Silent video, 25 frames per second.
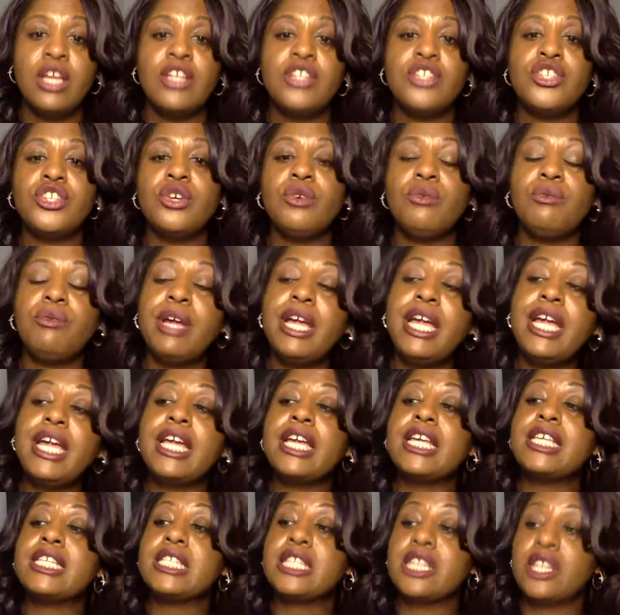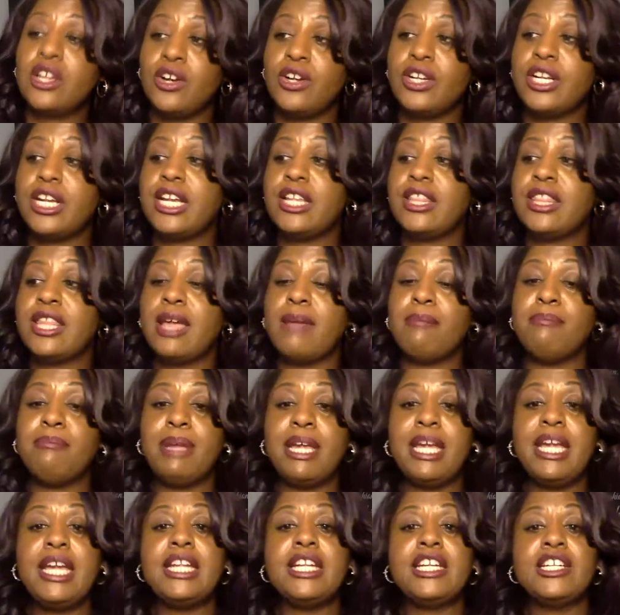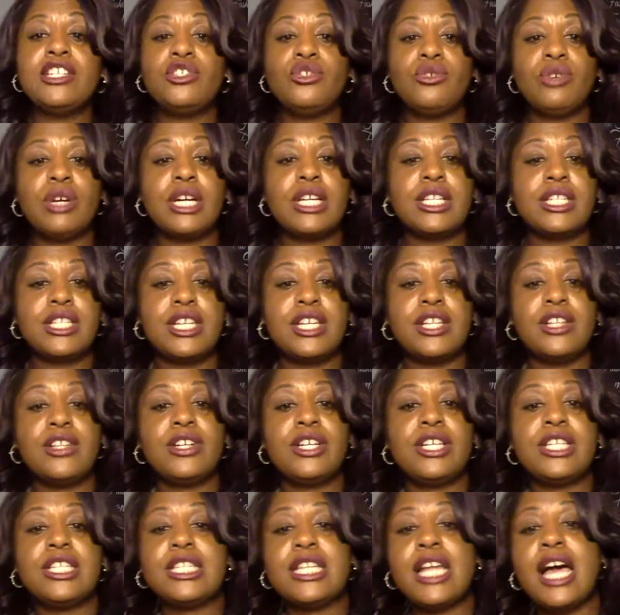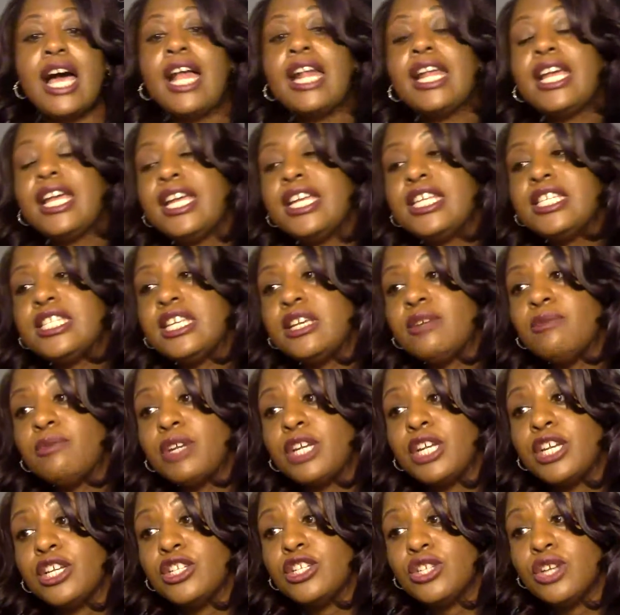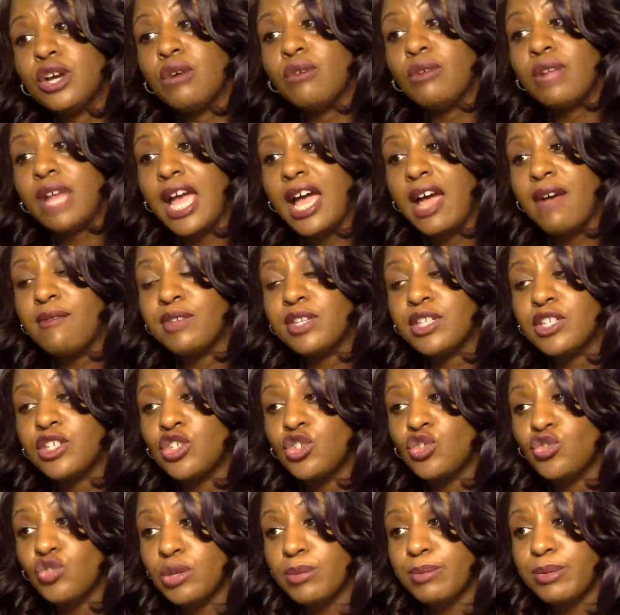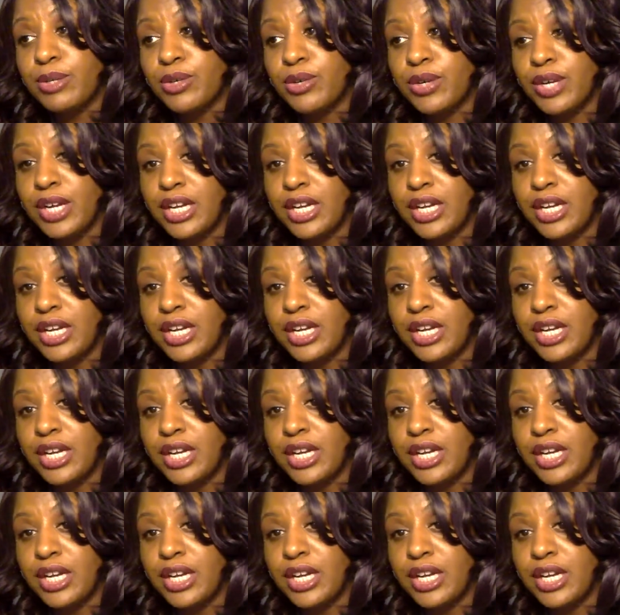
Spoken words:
Tariq is learning that being a drug dealer is not easy when you don't have a distributor